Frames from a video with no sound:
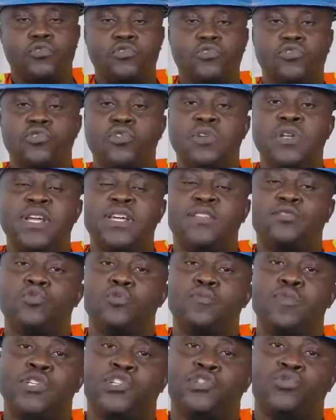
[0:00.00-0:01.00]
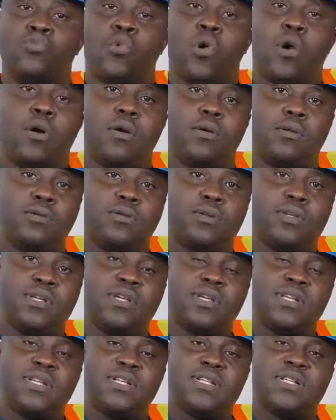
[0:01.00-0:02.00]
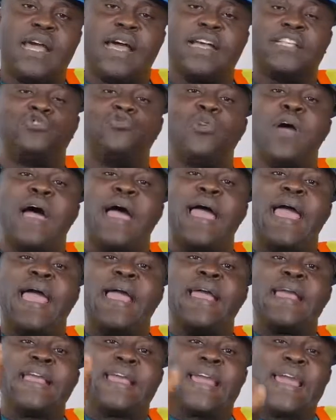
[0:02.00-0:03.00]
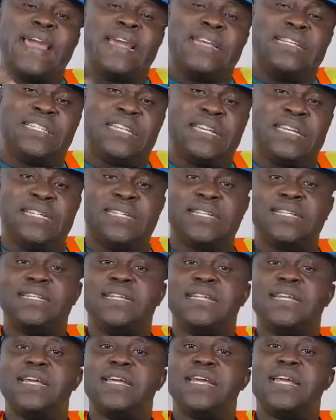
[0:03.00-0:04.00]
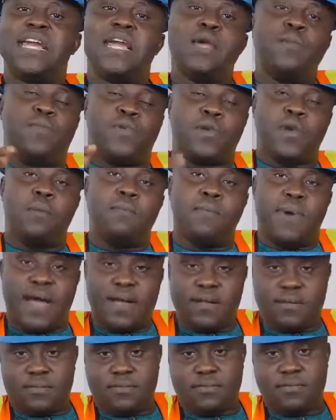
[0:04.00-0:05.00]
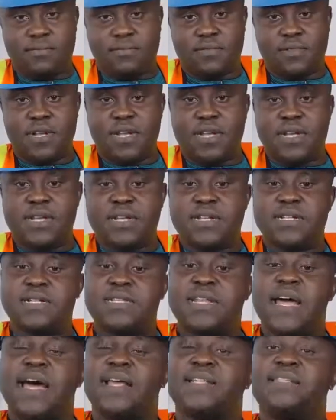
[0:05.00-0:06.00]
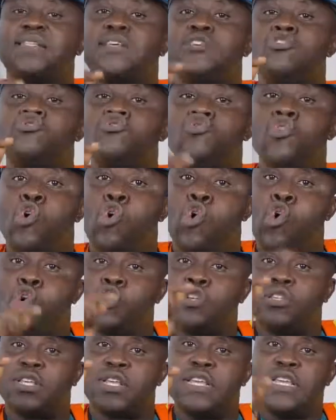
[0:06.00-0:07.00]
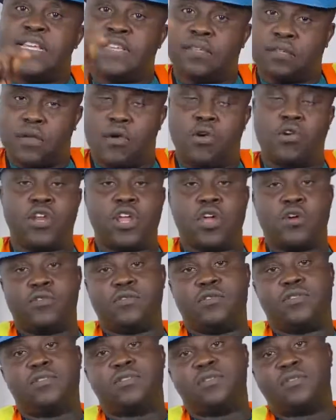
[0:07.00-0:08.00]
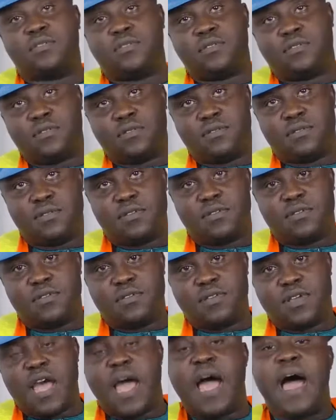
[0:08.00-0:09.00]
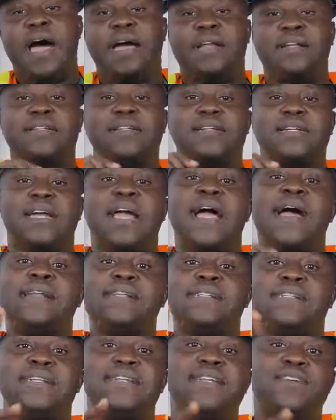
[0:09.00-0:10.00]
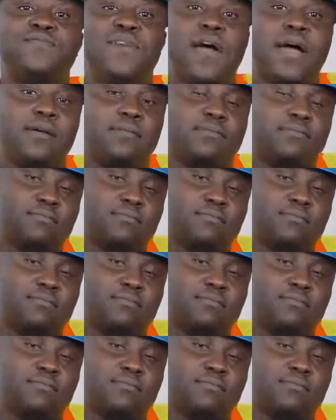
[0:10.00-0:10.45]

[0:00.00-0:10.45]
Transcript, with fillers: You need to be sure that you are engaging a plumber that knows his onions and can deliver.